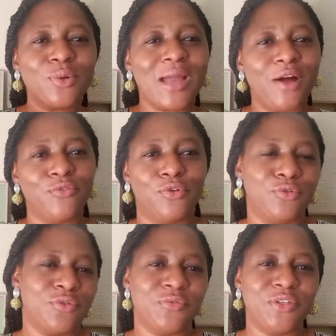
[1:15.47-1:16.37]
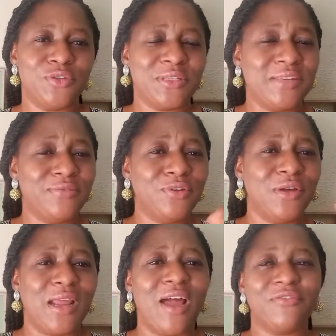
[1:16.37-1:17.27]
Look out for those videos. Even
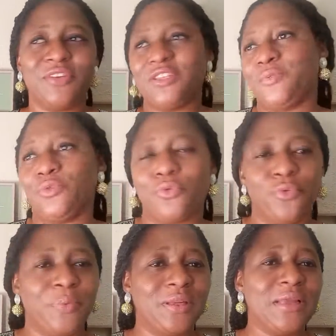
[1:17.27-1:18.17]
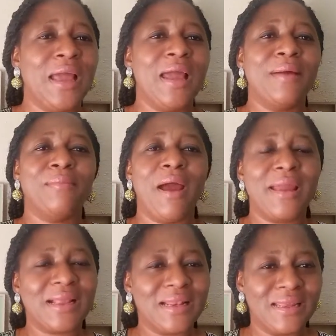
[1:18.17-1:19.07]
on our Facebook group page,
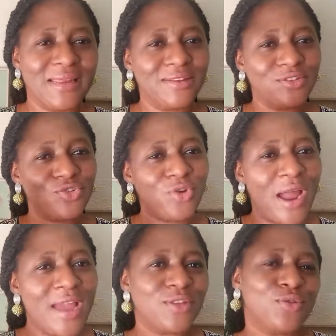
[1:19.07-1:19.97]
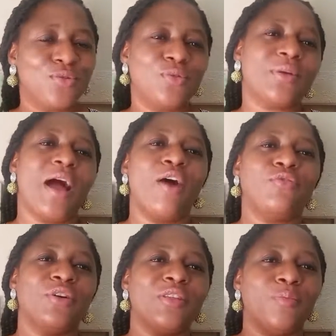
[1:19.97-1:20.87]
Marriage Clinic, try to look
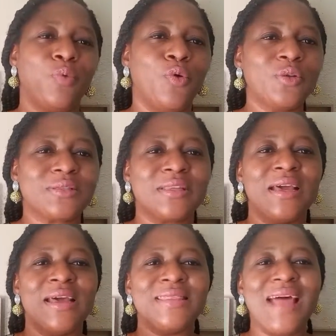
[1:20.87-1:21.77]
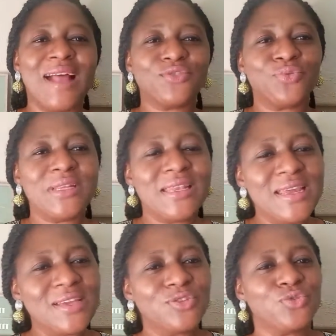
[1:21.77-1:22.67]
out for the post that
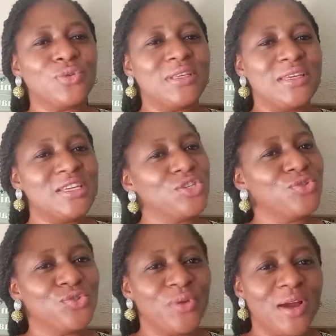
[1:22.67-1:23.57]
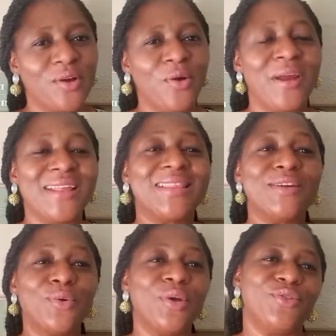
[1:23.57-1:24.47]
relates to the issues you are currently
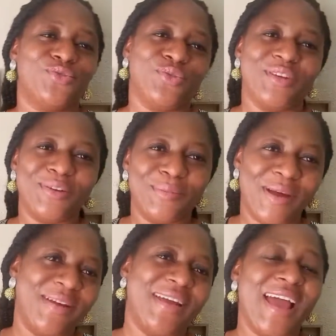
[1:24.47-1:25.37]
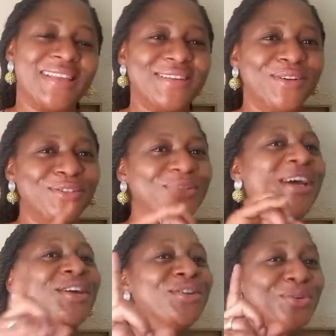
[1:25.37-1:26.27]
going through in your marriage. I tell you,
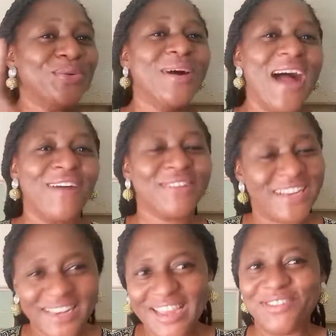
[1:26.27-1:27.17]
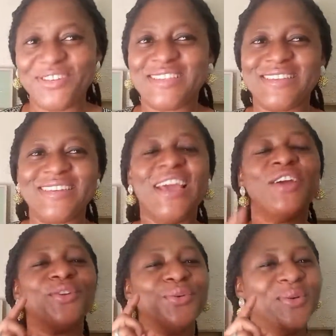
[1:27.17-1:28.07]
you will have clarity,
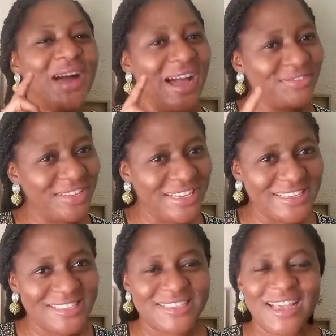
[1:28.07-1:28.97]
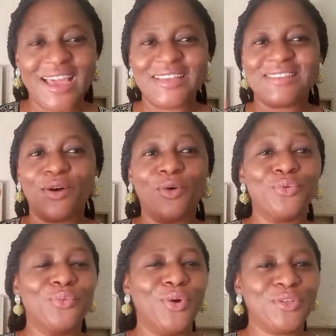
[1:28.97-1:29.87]
you will have insight
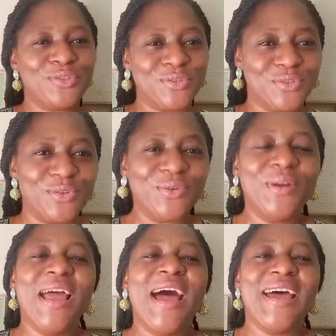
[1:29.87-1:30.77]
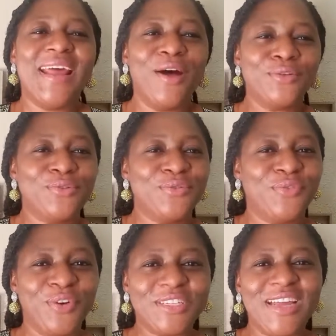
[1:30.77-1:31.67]
on what to do and how to
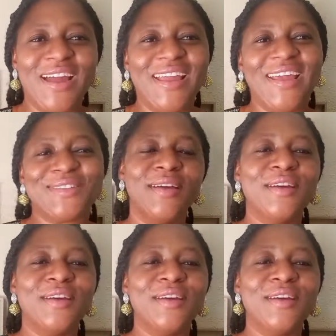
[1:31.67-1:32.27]
forge ahead.